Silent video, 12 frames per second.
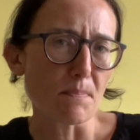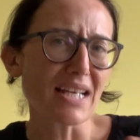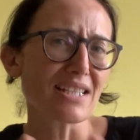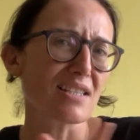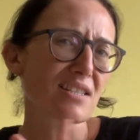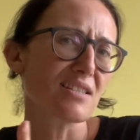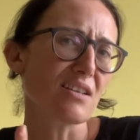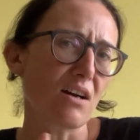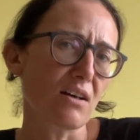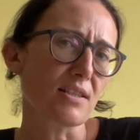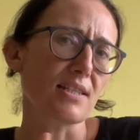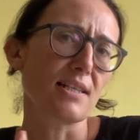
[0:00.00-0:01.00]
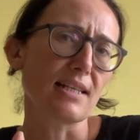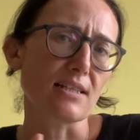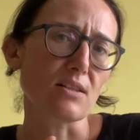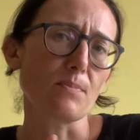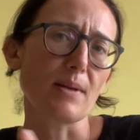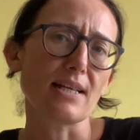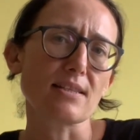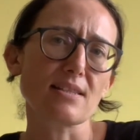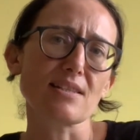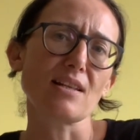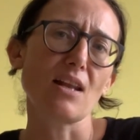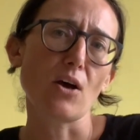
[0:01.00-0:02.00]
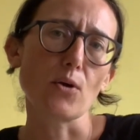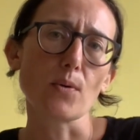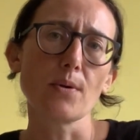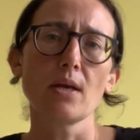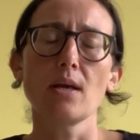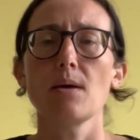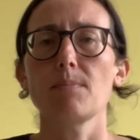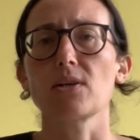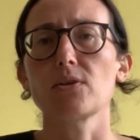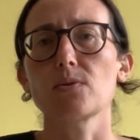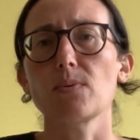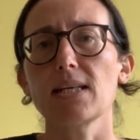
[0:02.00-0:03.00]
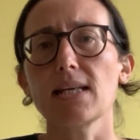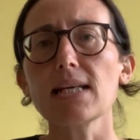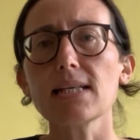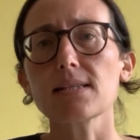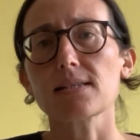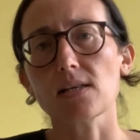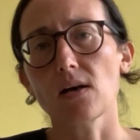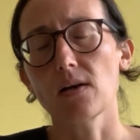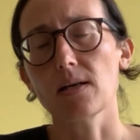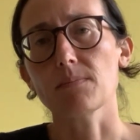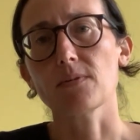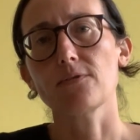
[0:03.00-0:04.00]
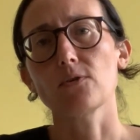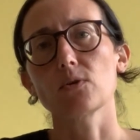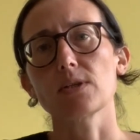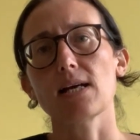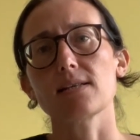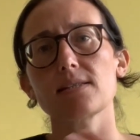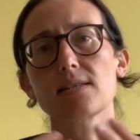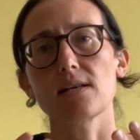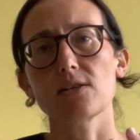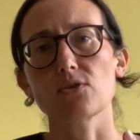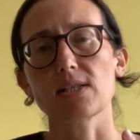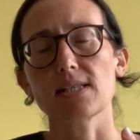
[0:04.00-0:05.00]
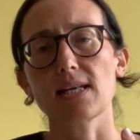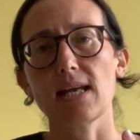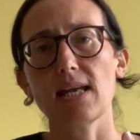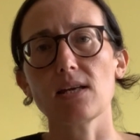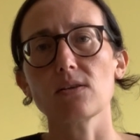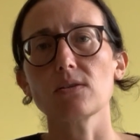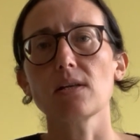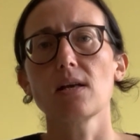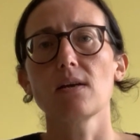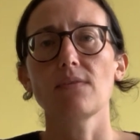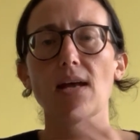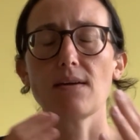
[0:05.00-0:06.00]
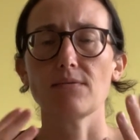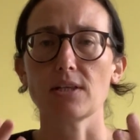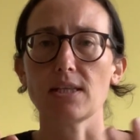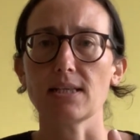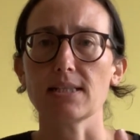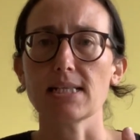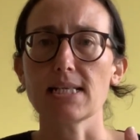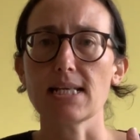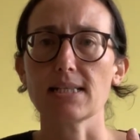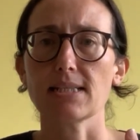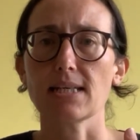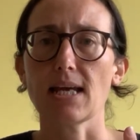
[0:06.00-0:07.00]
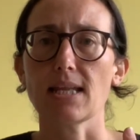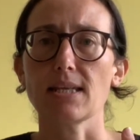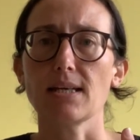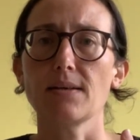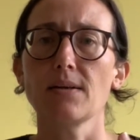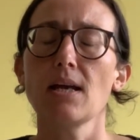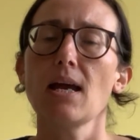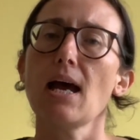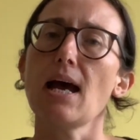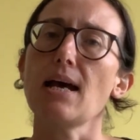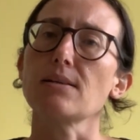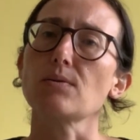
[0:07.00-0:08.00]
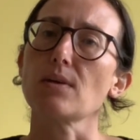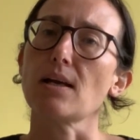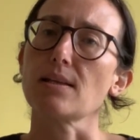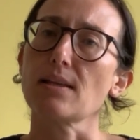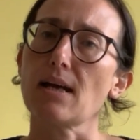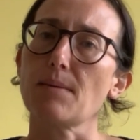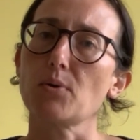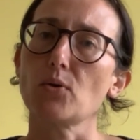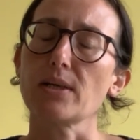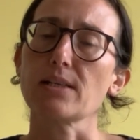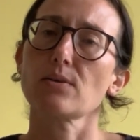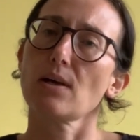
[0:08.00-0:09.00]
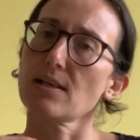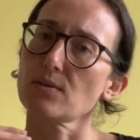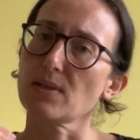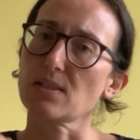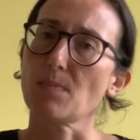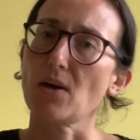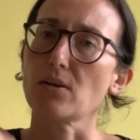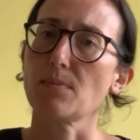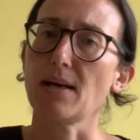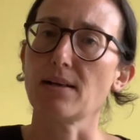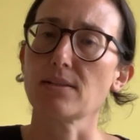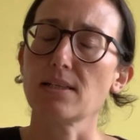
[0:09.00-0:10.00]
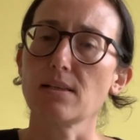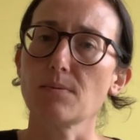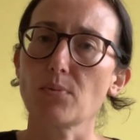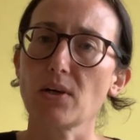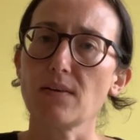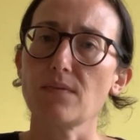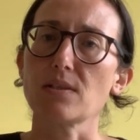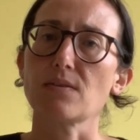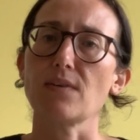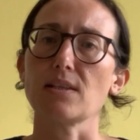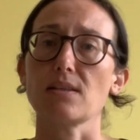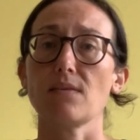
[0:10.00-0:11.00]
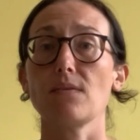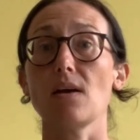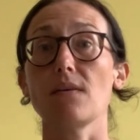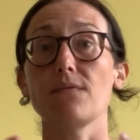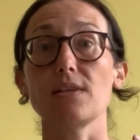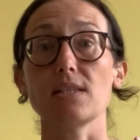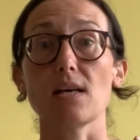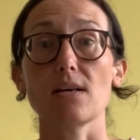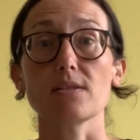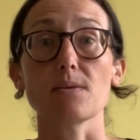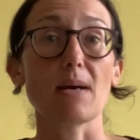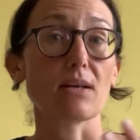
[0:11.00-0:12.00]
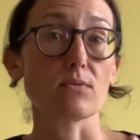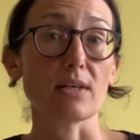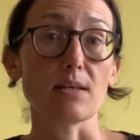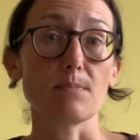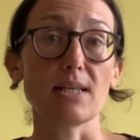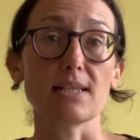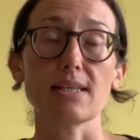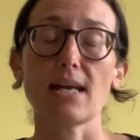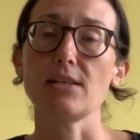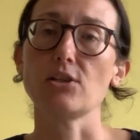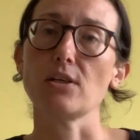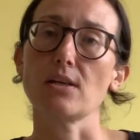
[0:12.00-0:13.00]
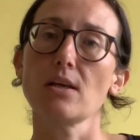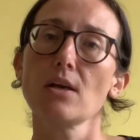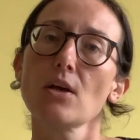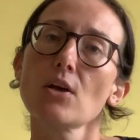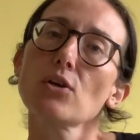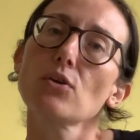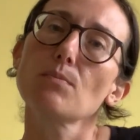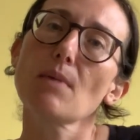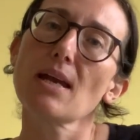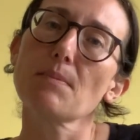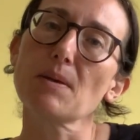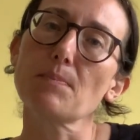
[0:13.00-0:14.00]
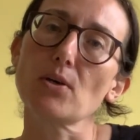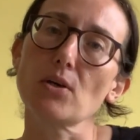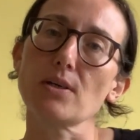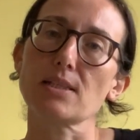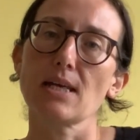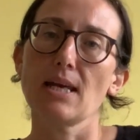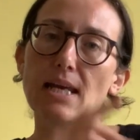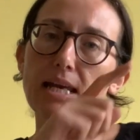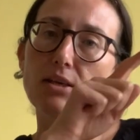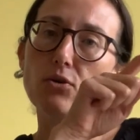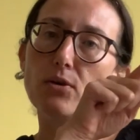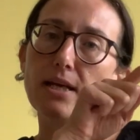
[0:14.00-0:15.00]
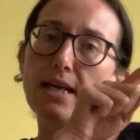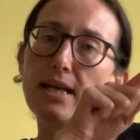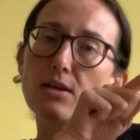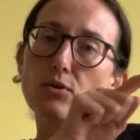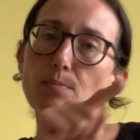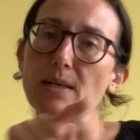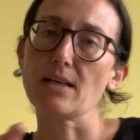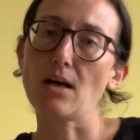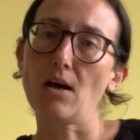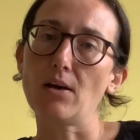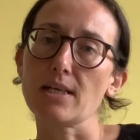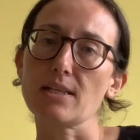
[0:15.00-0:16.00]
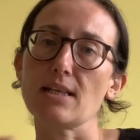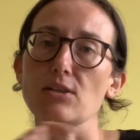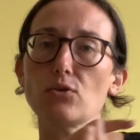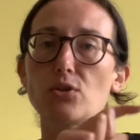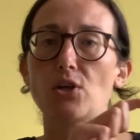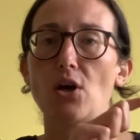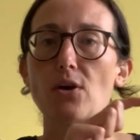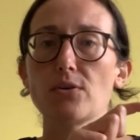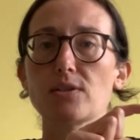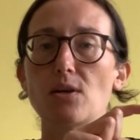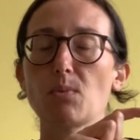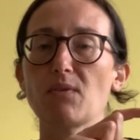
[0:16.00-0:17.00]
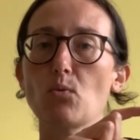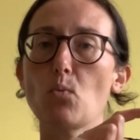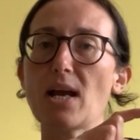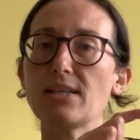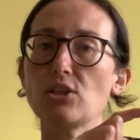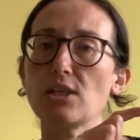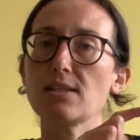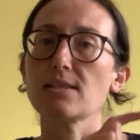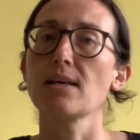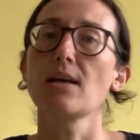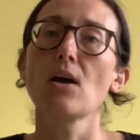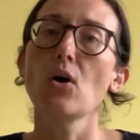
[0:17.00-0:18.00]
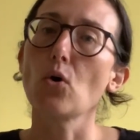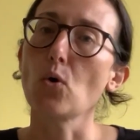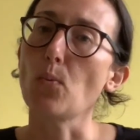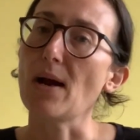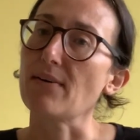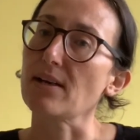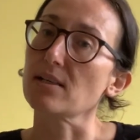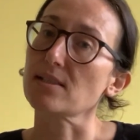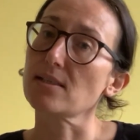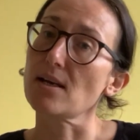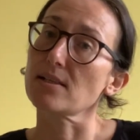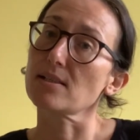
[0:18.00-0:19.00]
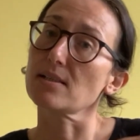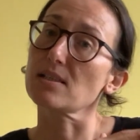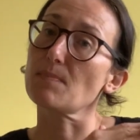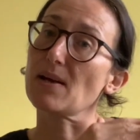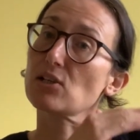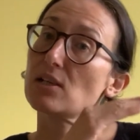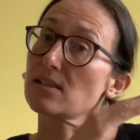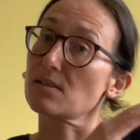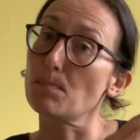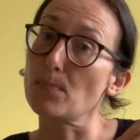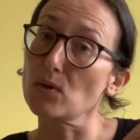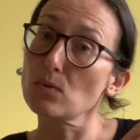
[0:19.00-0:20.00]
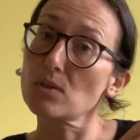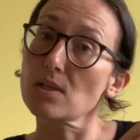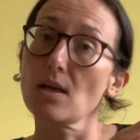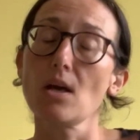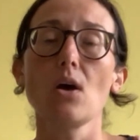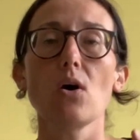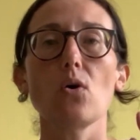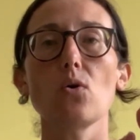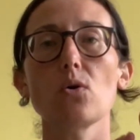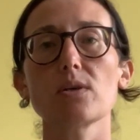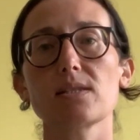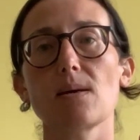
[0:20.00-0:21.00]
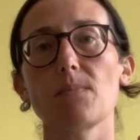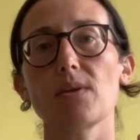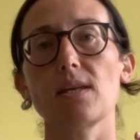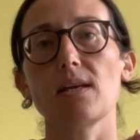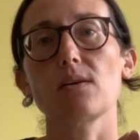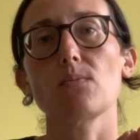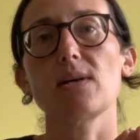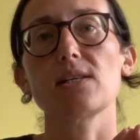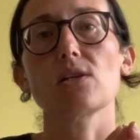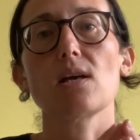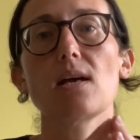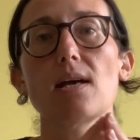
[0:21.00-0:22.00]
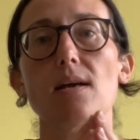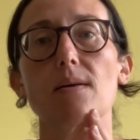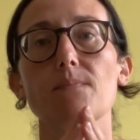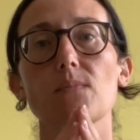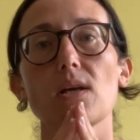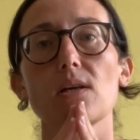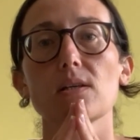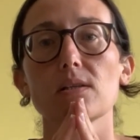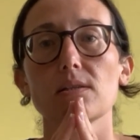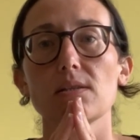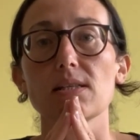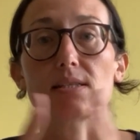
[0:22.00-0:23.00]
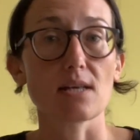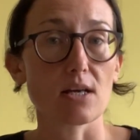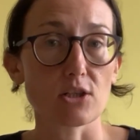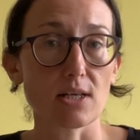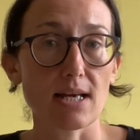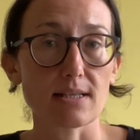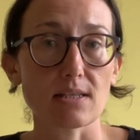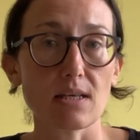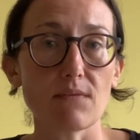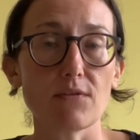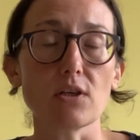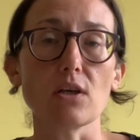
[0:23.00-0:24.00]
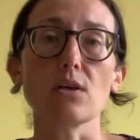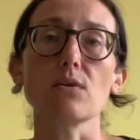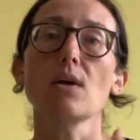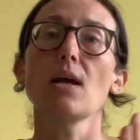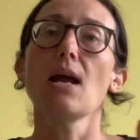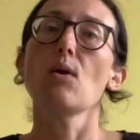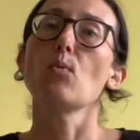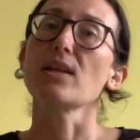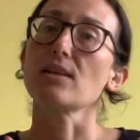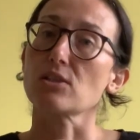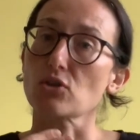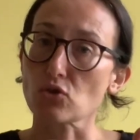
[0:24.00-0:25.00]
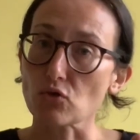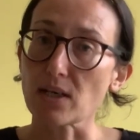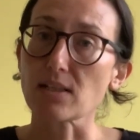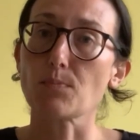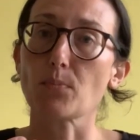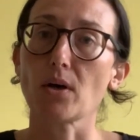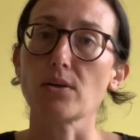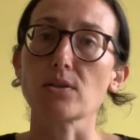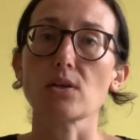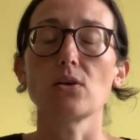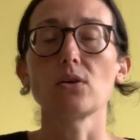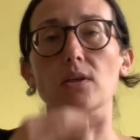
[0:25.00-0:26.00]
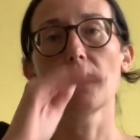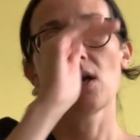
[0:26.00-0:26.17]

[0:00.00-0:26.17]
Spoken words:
may start a little bit slow because we need the time for that surgery to heal, for everything to knit together. And at that point, as we spoke about in the previous videos about rehabilitation, you may be put in your heel being higher than your toe. So with wedges or wearing a certain specialist boot, or something which the surgeon has given you with a strict protocol